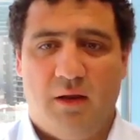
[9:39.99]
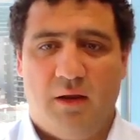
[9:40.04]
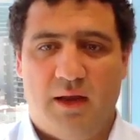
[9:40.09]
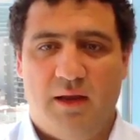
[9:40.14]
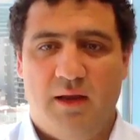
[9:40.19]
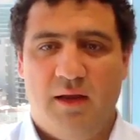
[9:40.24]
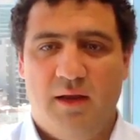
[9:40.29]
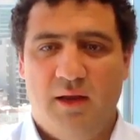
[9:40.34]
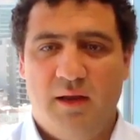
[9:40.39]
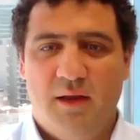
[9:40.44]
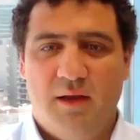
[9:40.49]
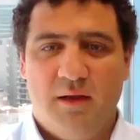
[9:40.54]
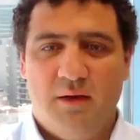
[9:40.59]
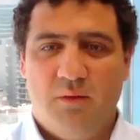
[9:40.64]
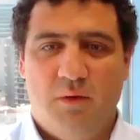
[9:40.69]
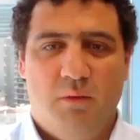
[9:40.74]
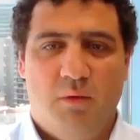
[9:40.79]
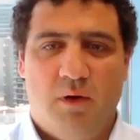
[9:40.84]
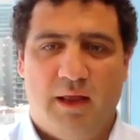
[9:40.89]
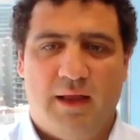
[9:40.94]
Like,
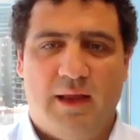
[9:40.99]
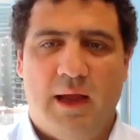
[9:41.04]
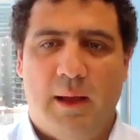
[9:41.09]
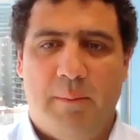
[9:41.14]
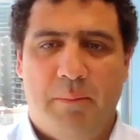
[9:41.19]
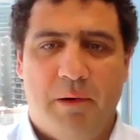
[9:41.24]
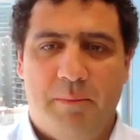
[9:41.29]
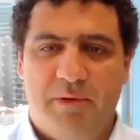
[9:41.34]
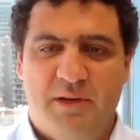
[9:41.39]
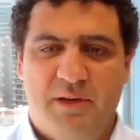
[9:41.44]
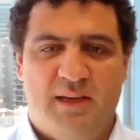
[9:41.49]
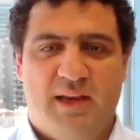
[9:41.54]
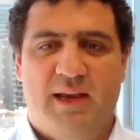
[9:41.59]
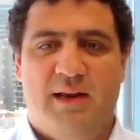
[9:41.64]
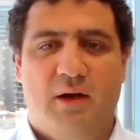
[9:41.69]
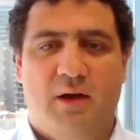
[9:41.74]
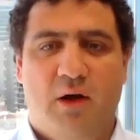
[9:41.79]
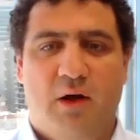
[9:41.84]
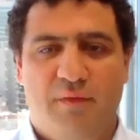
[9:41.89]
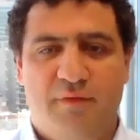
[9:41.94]
we're a couple of
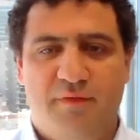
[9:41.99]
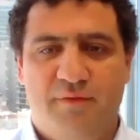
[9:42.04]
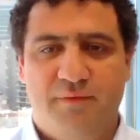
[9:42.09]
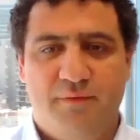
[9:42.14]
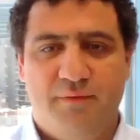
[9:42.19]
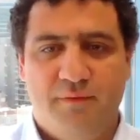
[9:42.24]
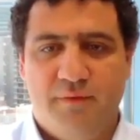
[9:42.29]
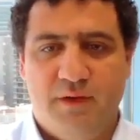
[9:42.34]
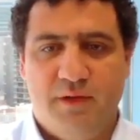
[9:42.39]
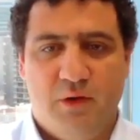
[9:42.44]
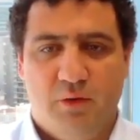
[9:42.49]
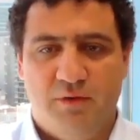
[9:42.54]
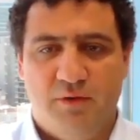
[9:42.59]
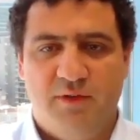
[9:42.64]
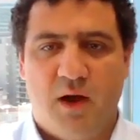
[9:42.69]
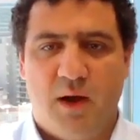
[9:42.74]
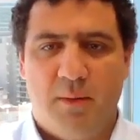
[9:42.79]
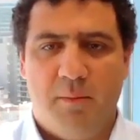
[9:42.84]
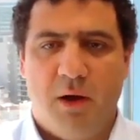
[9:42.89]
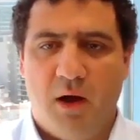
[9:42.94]
percent off the
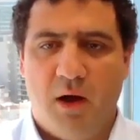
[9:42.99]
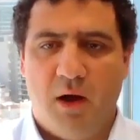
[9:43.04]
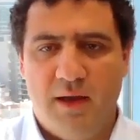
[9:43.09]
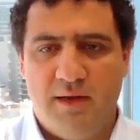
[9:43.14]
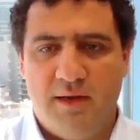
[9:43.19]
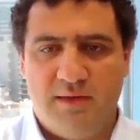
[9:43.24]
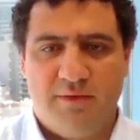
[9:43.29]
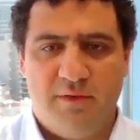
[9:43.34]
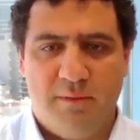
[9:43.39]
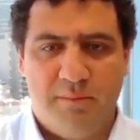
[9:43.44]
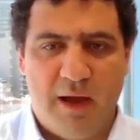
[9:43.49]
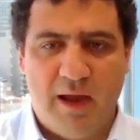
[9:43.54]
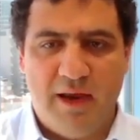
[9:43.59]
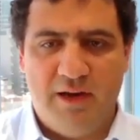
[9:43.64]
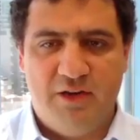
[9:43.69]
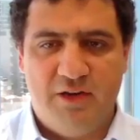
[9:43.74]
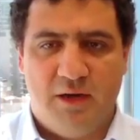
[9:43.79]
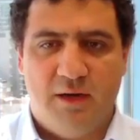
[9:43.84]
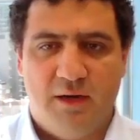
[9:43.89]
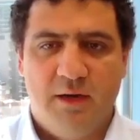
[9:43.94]
all-time highs of the
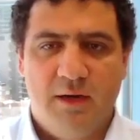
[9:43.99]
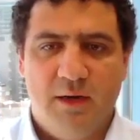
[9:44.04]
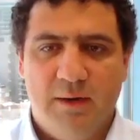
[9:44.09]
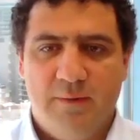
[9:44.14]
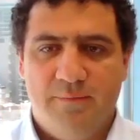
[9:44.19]
major